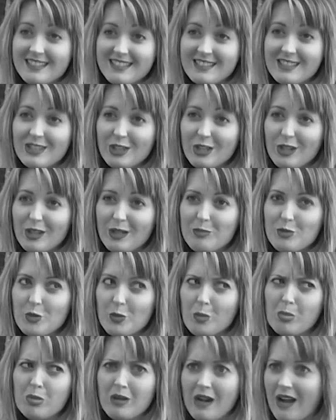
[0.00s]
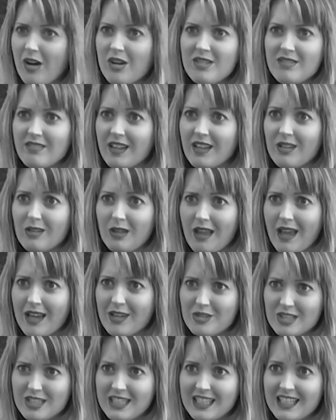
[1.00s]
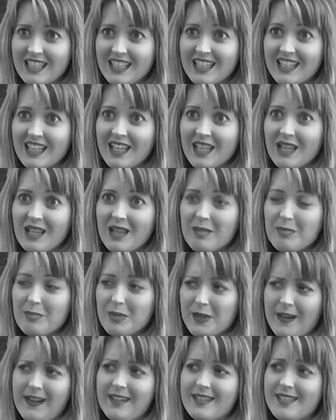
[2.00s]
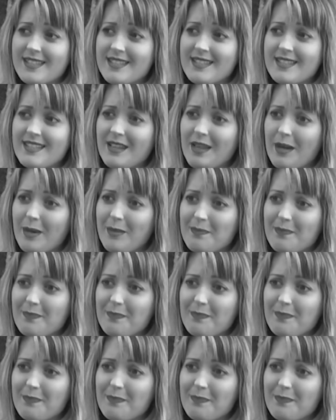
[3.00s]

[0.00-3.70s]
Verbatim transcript: You uh-huh. know, and I'm so proud of it actually, uh-huh. because. Um,